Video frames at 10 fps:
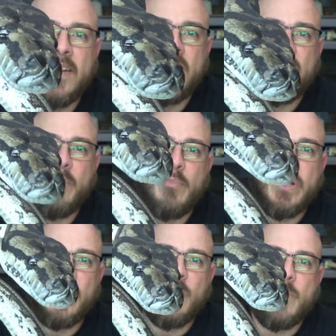Just a
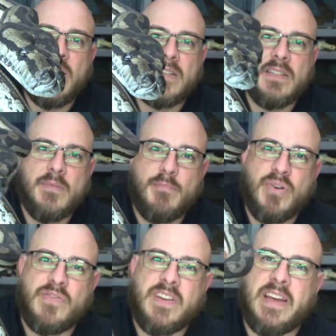big old muscly
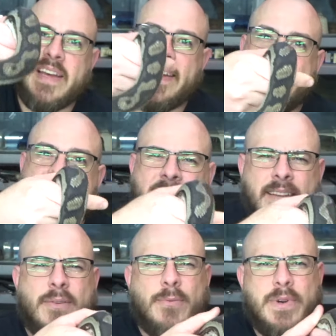boofy head.
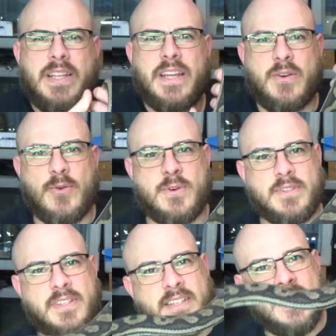Really cool.
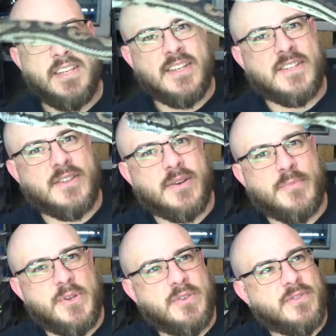So they're
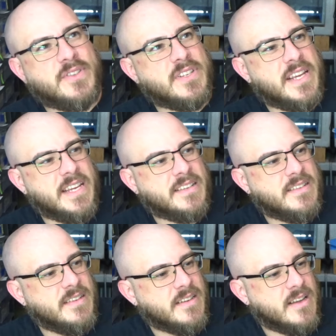beautiful
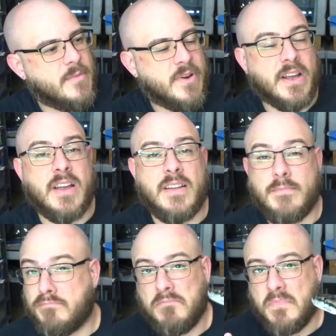snakes, come in a,
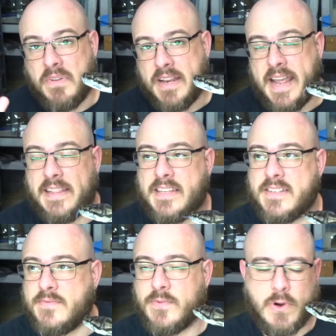an
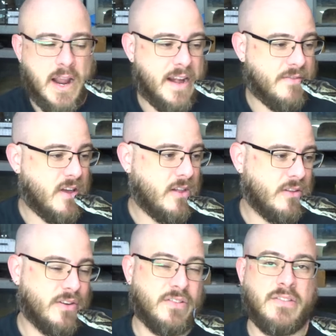endless variety of
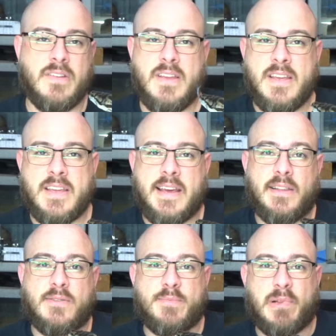colors,
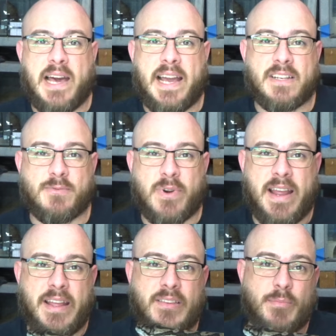yellows, blacks,
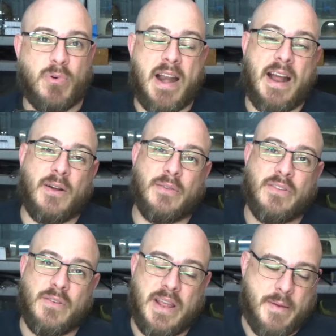reds,
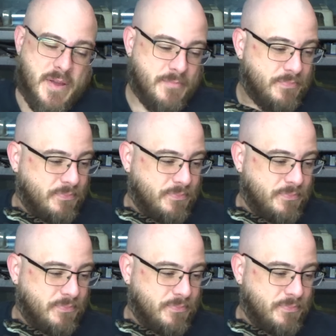browns, you name it.